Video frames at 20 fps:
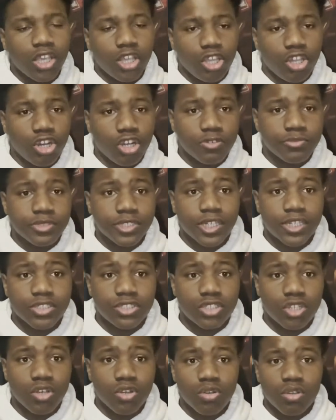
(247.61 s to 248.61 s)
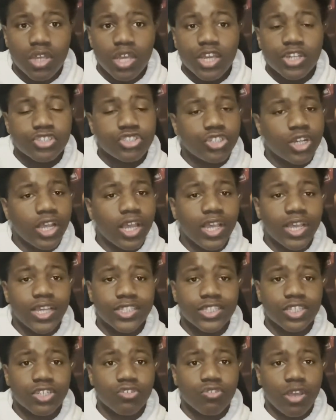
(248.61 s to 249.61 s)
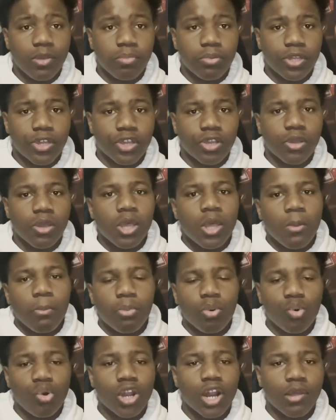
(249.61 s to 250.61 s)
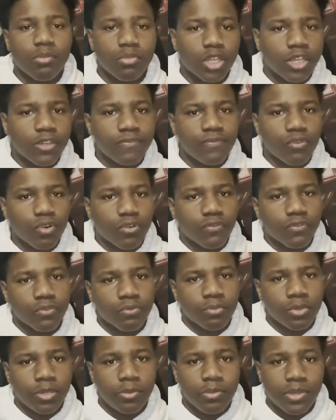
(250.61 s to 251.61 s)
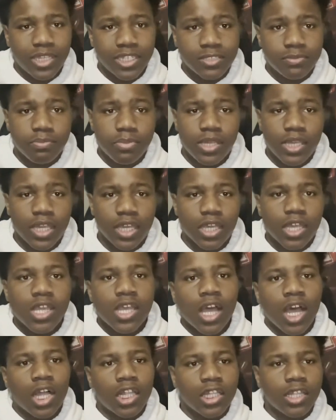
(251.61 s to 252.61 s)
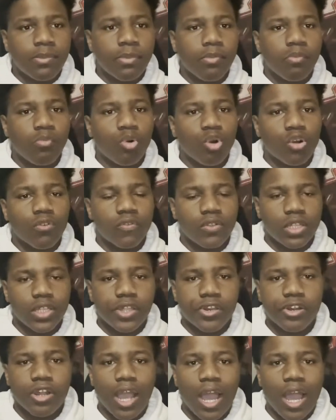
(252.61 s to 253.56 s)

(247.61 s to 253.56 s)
You know what I'm saying? So Trae Young is a great player, but what I'm looking for from him is being a little bit more of a leader.